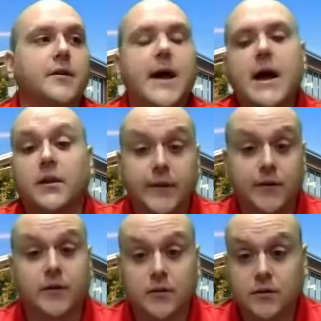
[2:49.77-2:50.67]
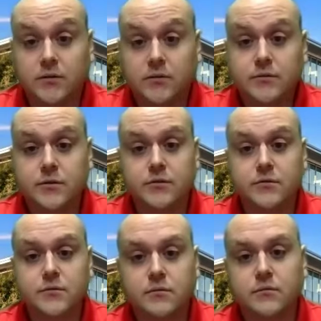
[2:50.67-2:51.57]
they're not little
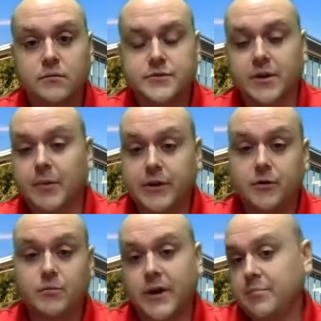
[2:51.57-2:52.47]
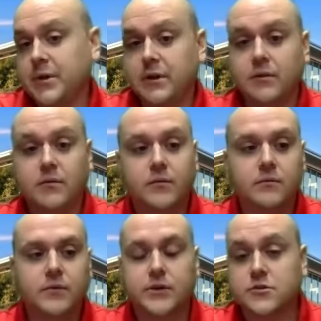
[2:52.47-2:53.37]
to somebody who might be
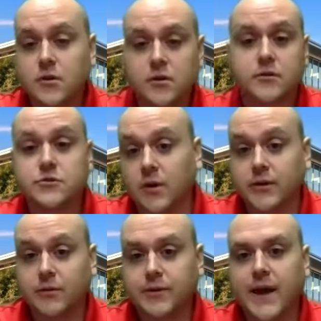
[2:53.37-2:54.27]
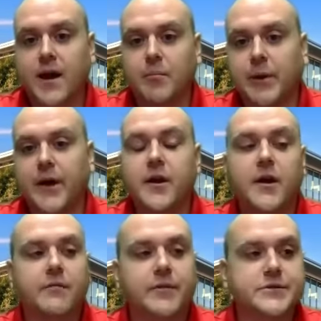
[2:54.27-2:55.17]
concerned or struggling with that, but
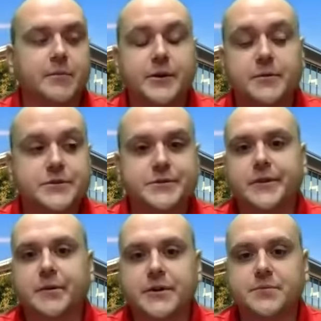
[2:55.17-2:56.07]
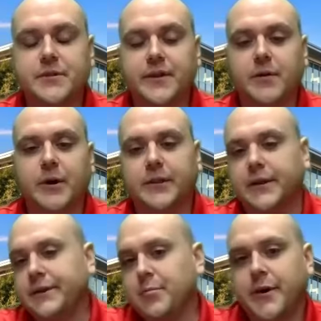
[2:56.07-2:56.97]
for somebody who just otherwise wouldn't think about it,
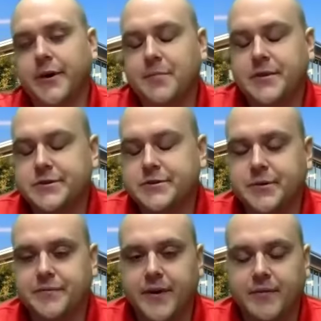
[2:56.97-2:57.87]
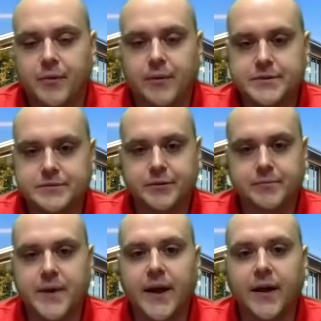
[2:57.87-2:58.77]
like you brought up the issue of the
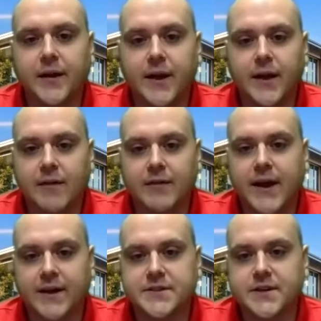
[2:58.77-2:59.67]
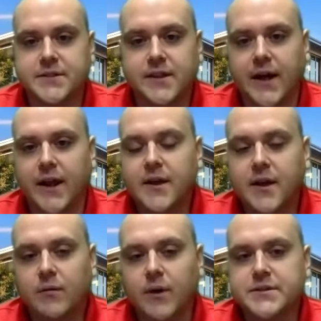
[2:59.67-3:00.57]
restroom and having access to that,
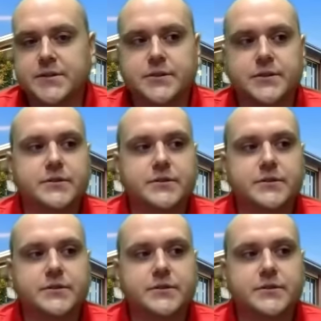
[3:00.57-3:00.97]
right? Such